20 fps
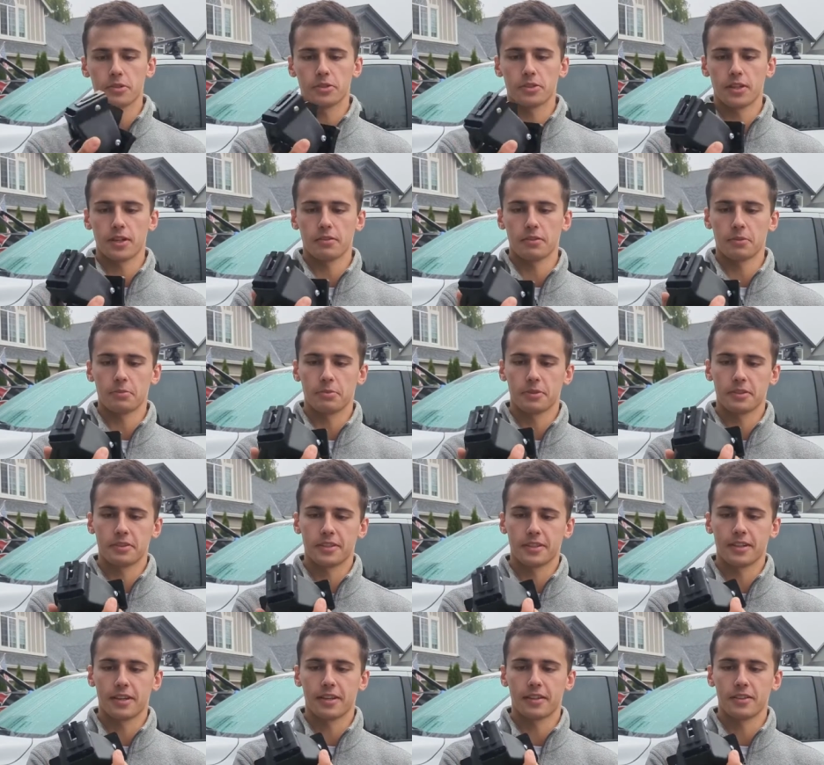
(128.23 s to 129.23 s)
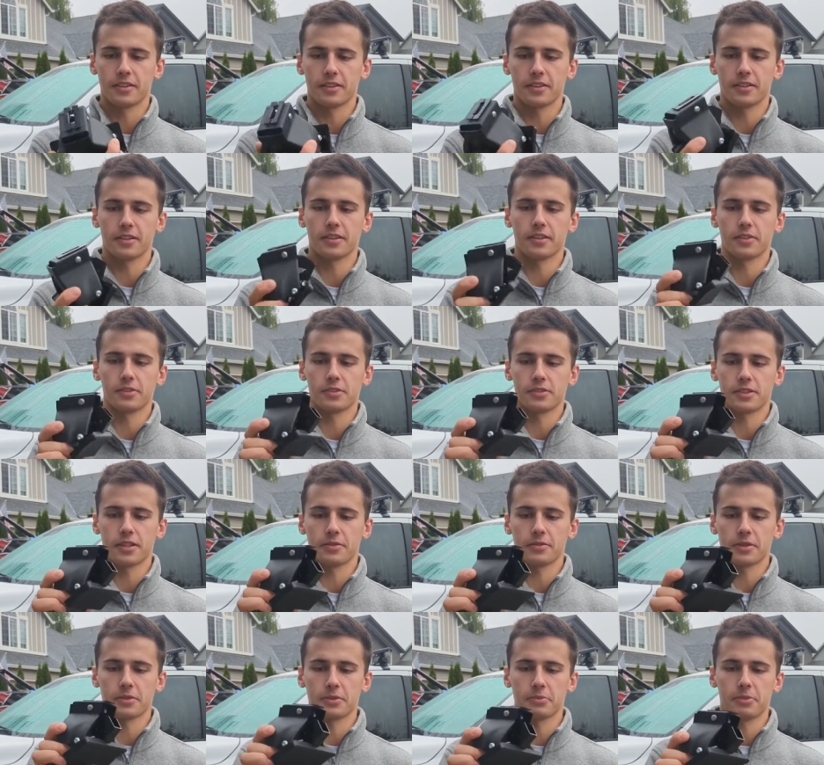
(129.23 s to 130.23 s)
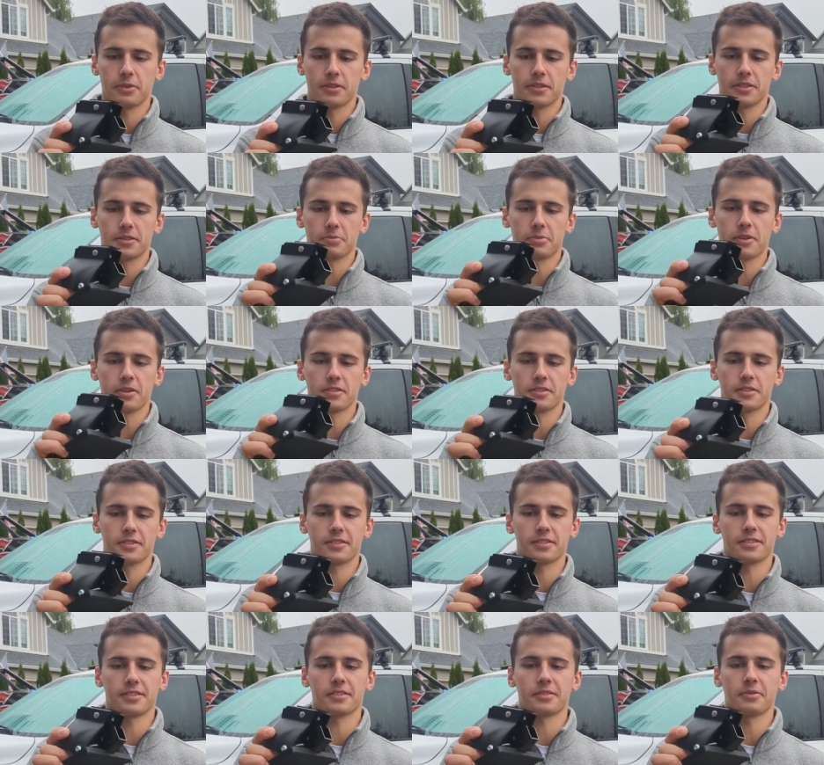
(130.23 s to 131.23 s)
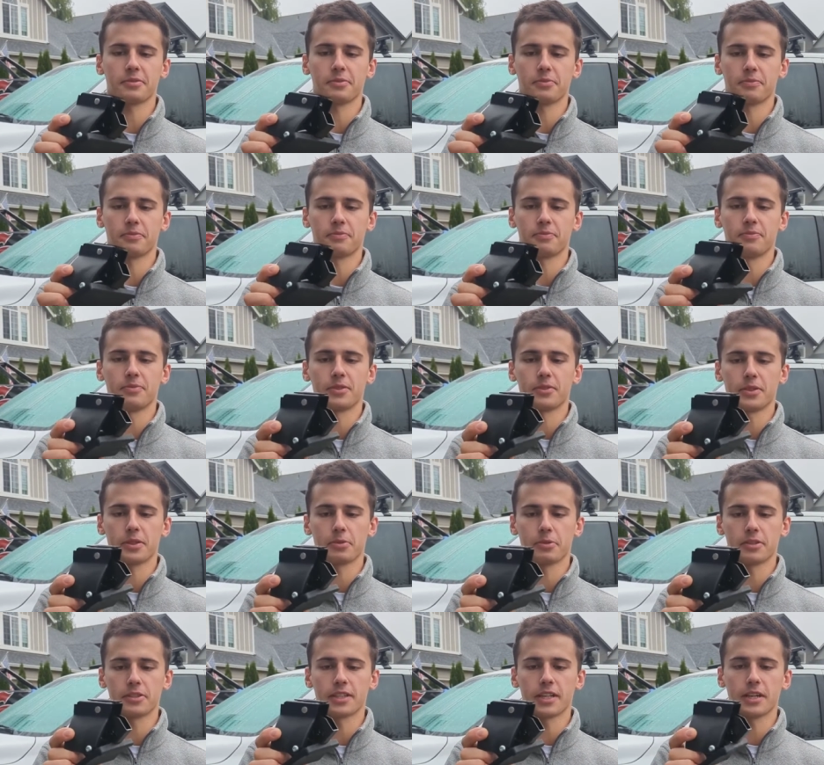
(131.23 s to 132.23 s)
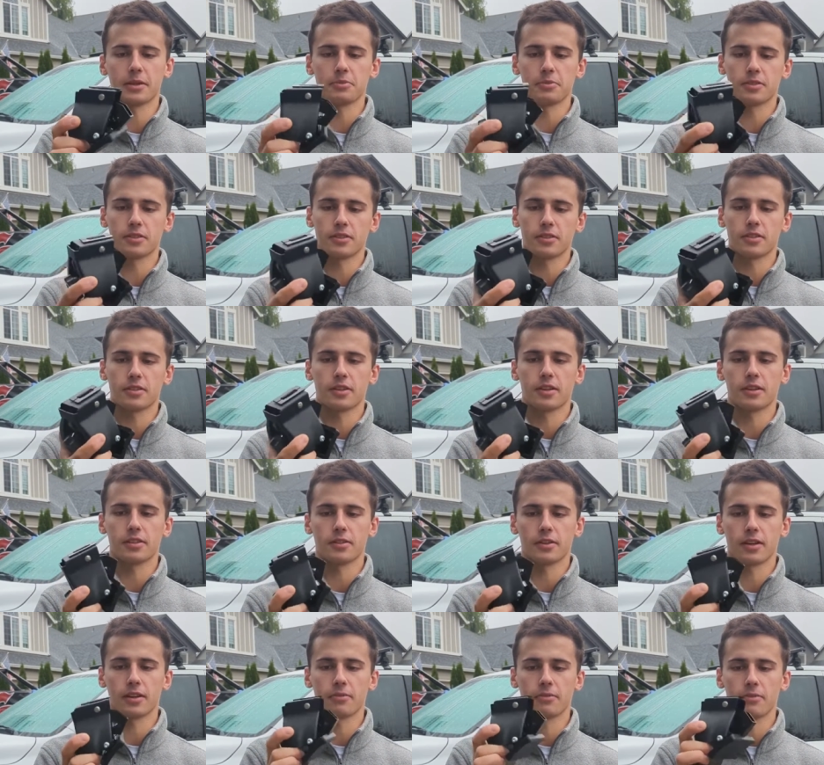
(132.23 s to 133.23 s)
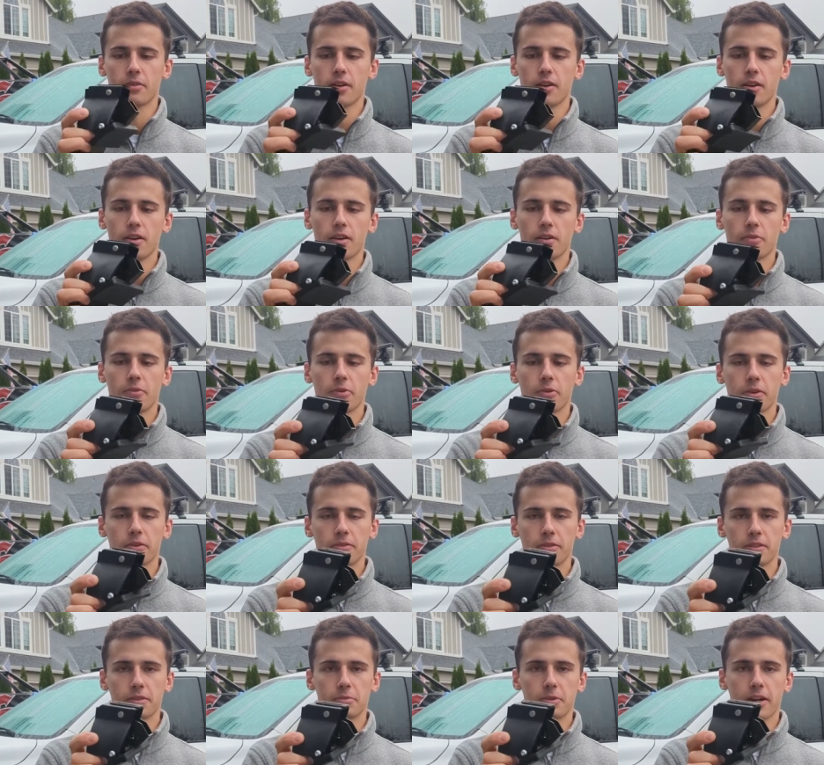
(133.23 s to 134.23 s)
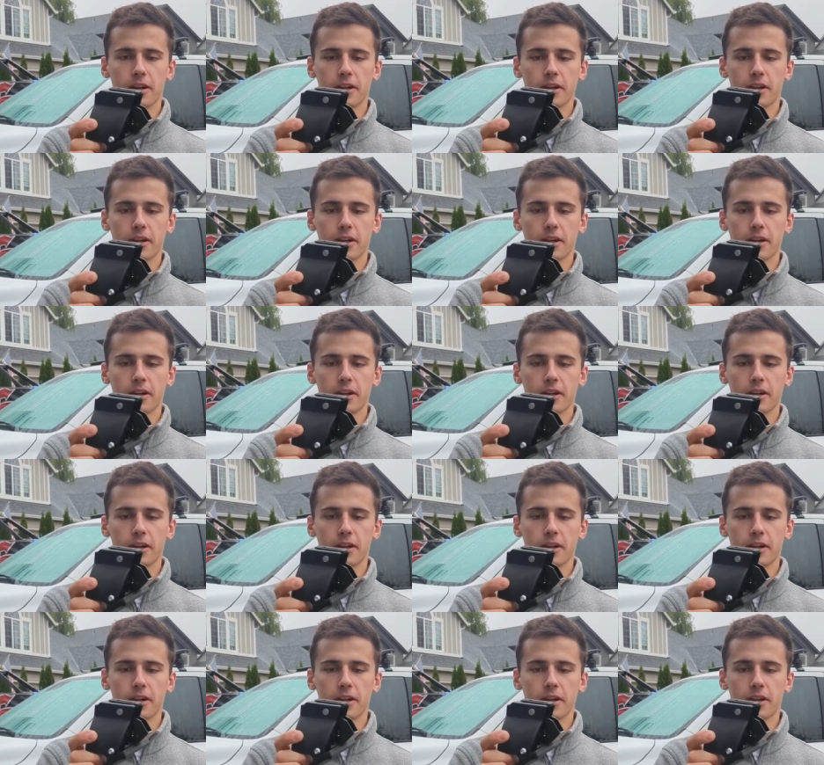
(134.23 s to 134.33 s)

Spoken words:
Once you have it put together, you just have to repeat this process 3 more times, and you have 4 of these